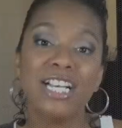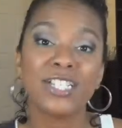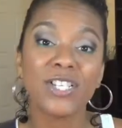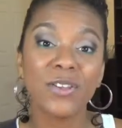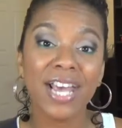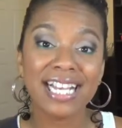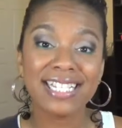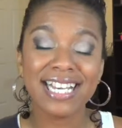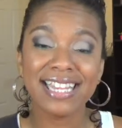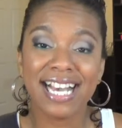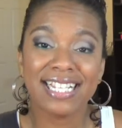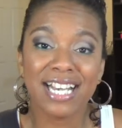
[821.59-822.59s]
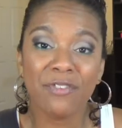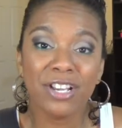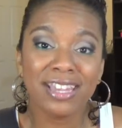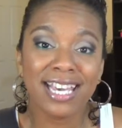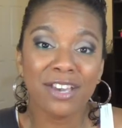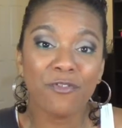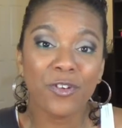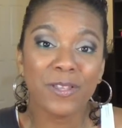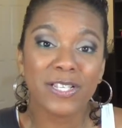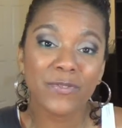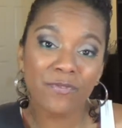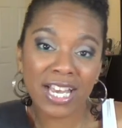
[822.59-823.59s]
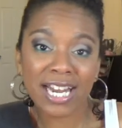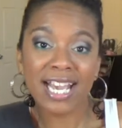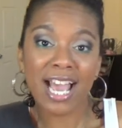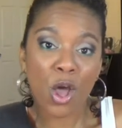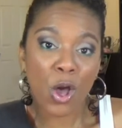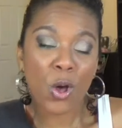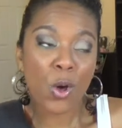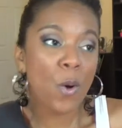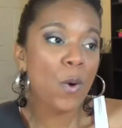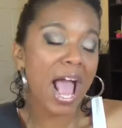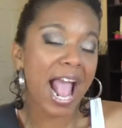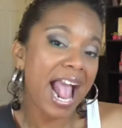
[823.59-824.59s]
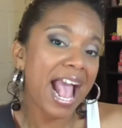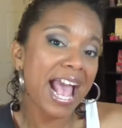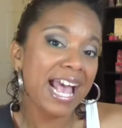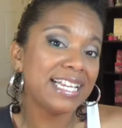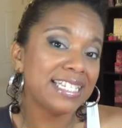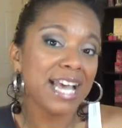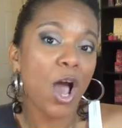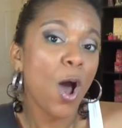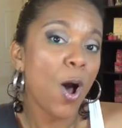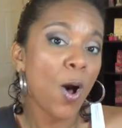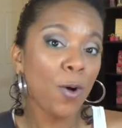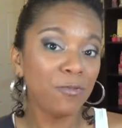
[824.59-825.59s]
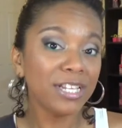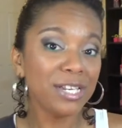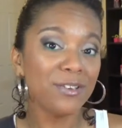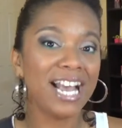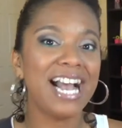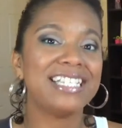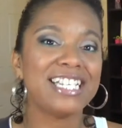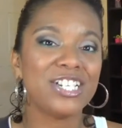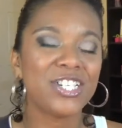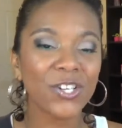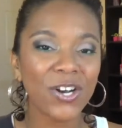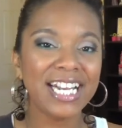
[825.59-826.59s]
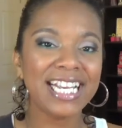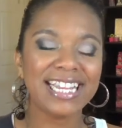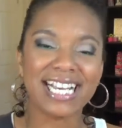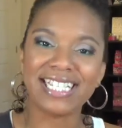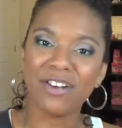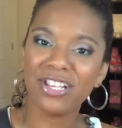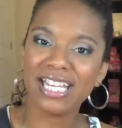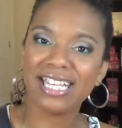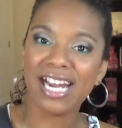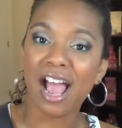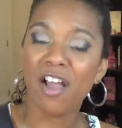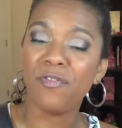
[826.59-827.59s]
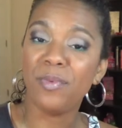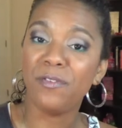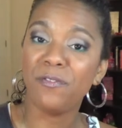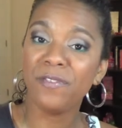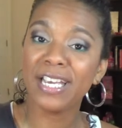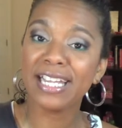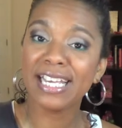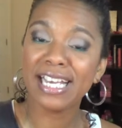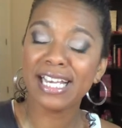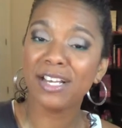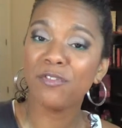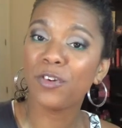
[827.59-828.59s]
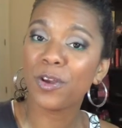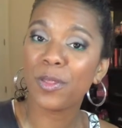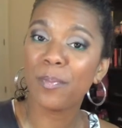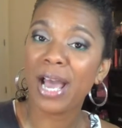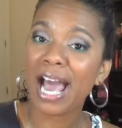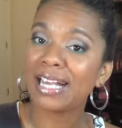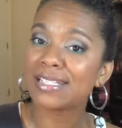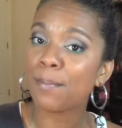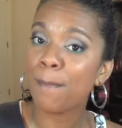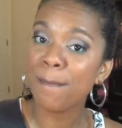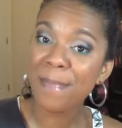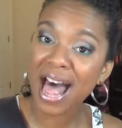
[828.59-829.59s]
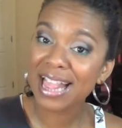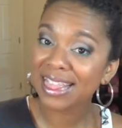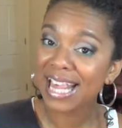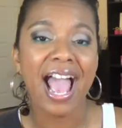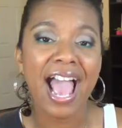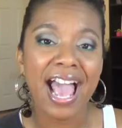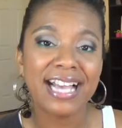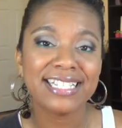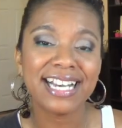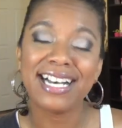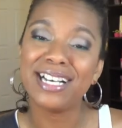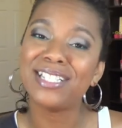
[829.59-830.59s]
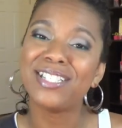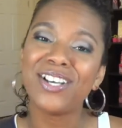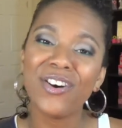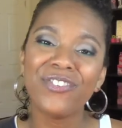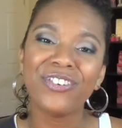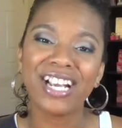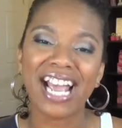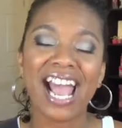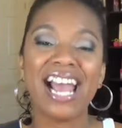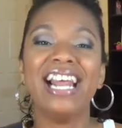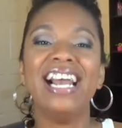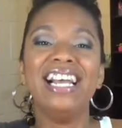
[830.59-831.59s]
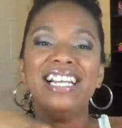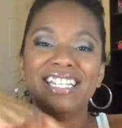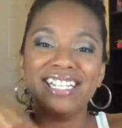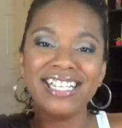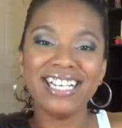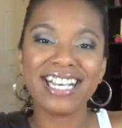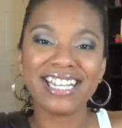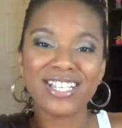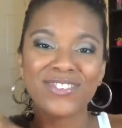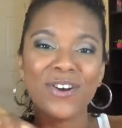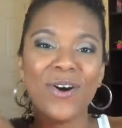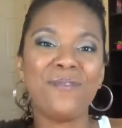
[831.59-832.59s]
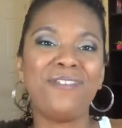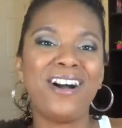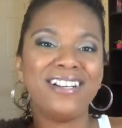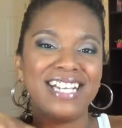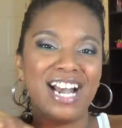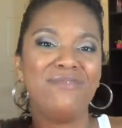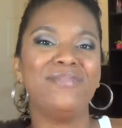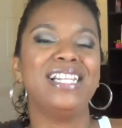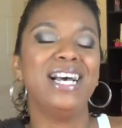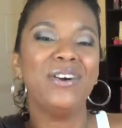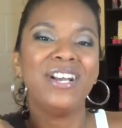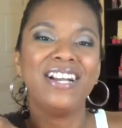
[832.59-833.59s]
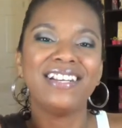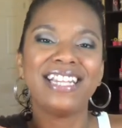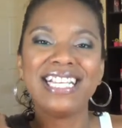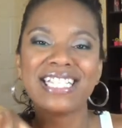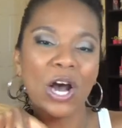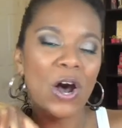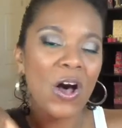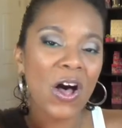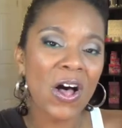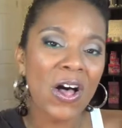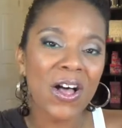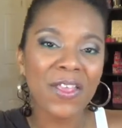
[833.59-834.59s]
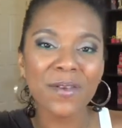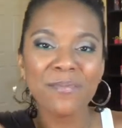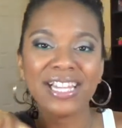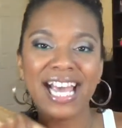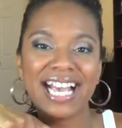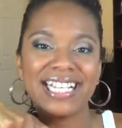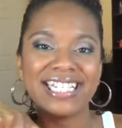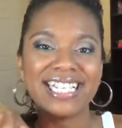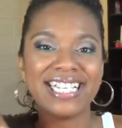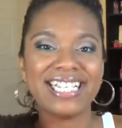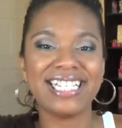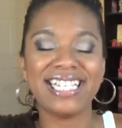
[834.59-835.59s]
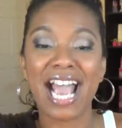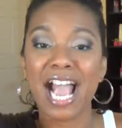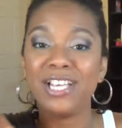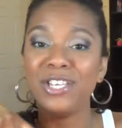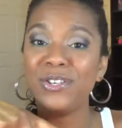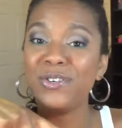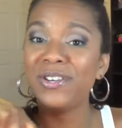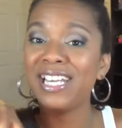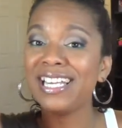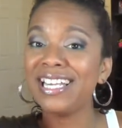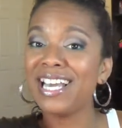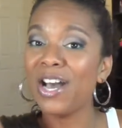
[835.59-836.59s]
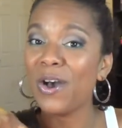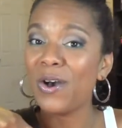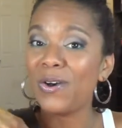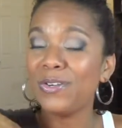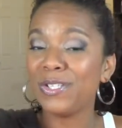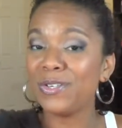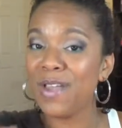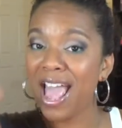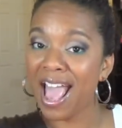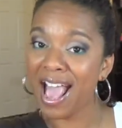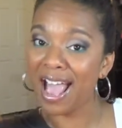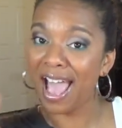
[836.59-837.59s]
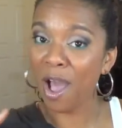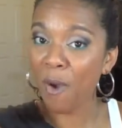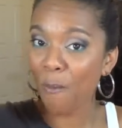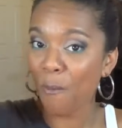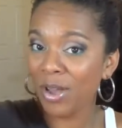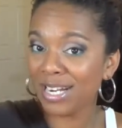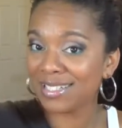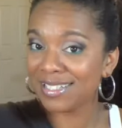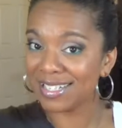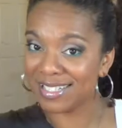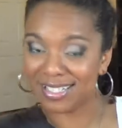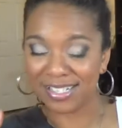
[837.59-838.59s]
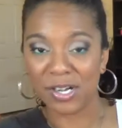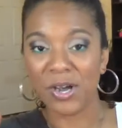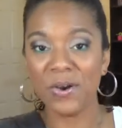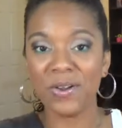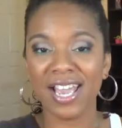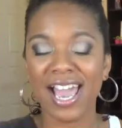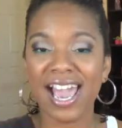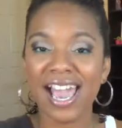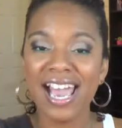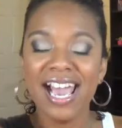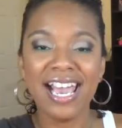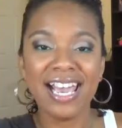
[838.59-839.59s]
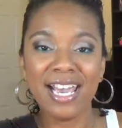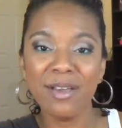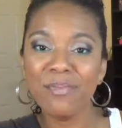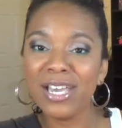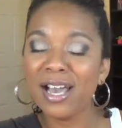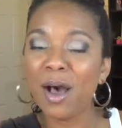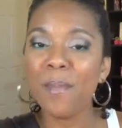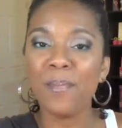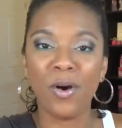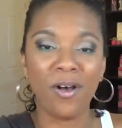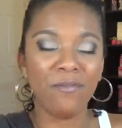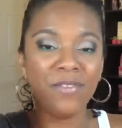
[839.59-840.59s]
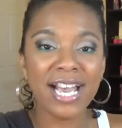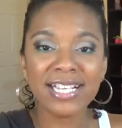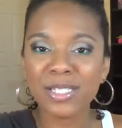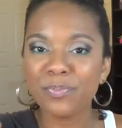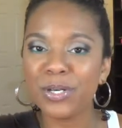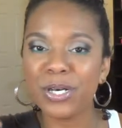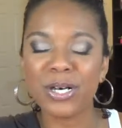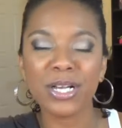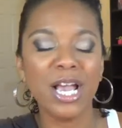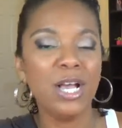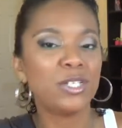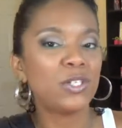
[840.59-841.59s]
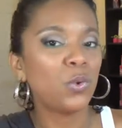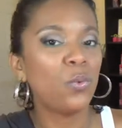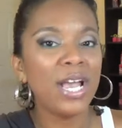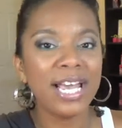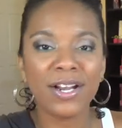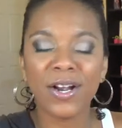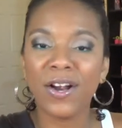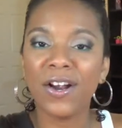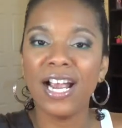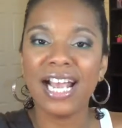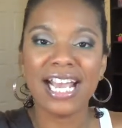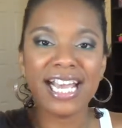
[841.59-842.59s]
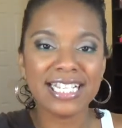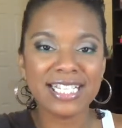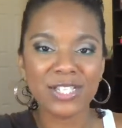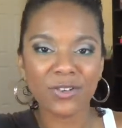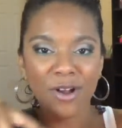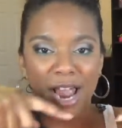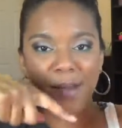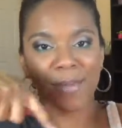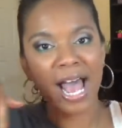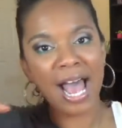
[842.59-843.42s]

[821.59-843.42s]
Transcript: So that's it. That's everything for this video, and hopefully you guys enjoyed it. That's everything that I've been feeling for the past month. And don't forget, look at the scroll bar down below here. These are all the places that you can go to hang out with a sister, okay? Hit me up on Facebook, Twitter, Instagram.